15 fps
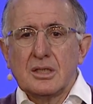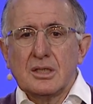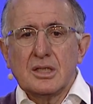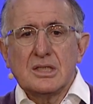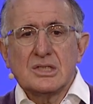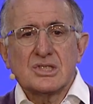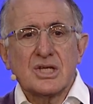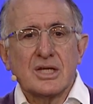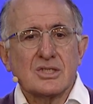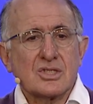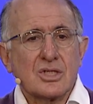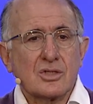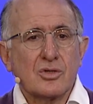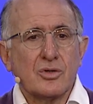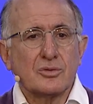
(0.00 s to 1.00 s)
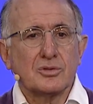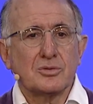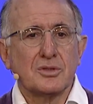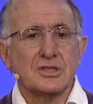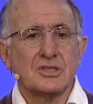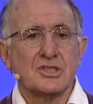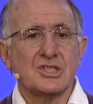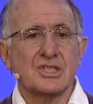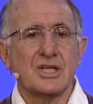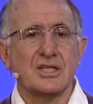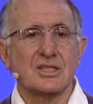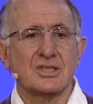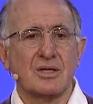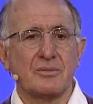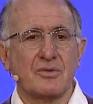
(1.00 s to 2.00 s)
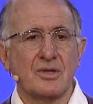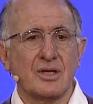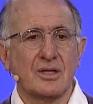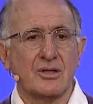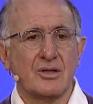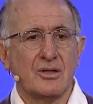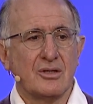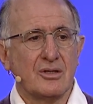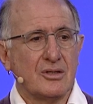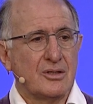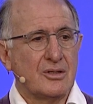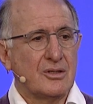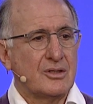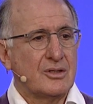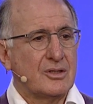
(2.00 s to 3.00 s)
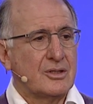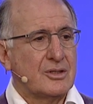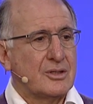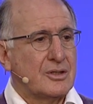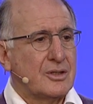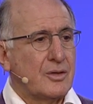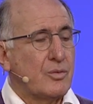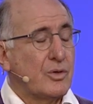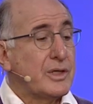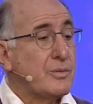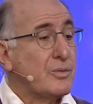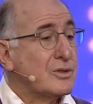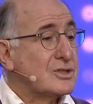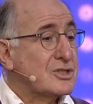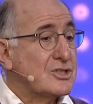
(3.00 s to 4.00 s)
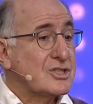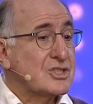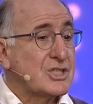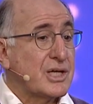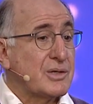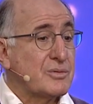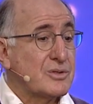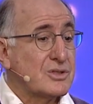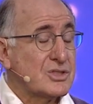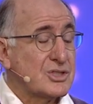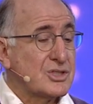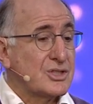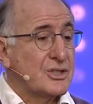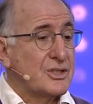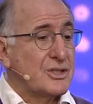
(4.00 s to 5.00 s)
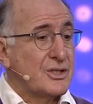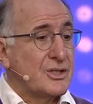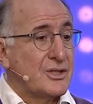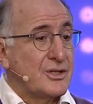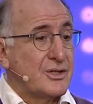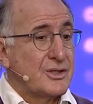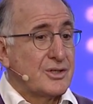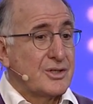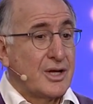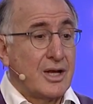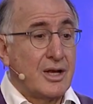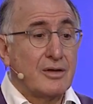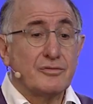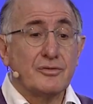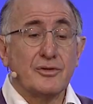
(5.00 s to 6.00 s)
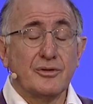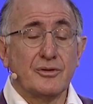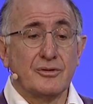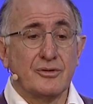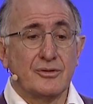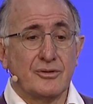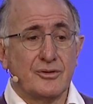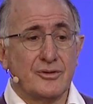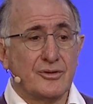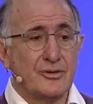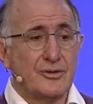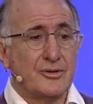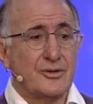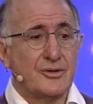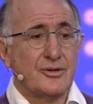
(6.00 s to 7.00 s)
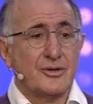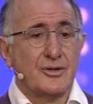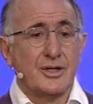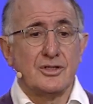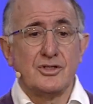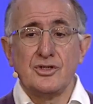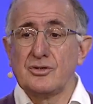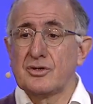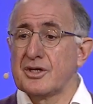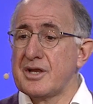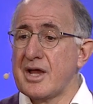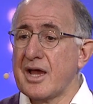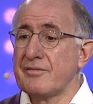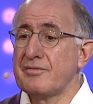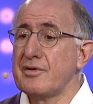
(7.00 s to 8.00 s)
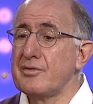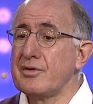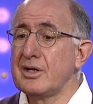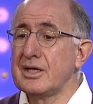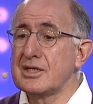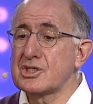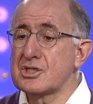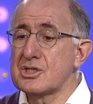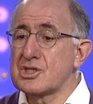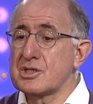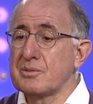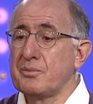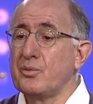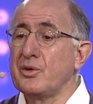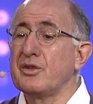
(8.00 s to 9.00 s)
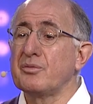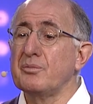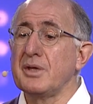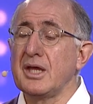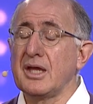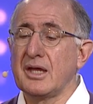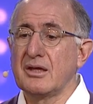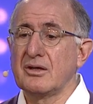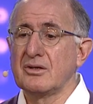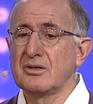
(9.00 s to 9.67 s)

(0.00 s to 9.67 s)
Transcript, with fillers: a sense that God was wanting to say something. And what he wanted to say was, I love you, and you can have a relationship with me.